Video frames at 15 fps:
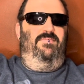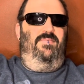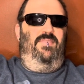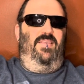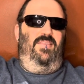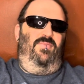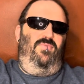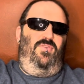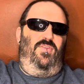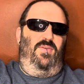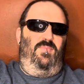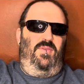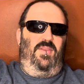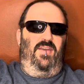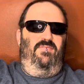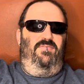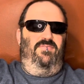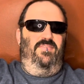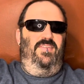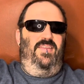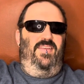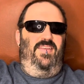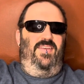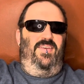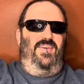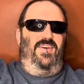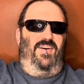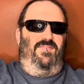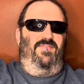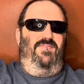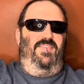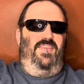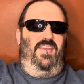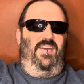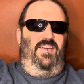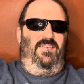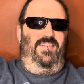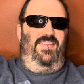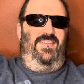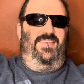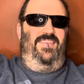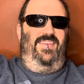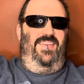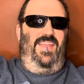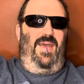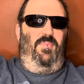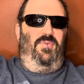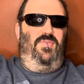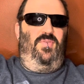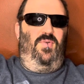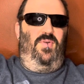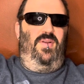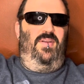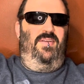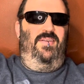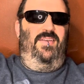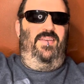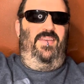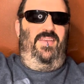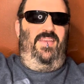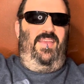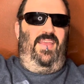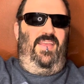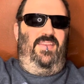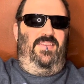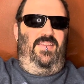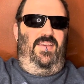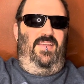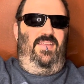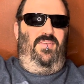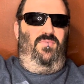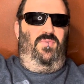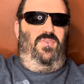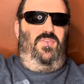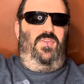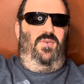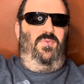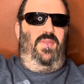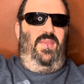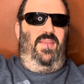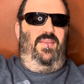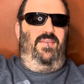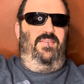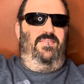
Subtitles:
because it was cheap enough off of the Apple Store, and it was Sony,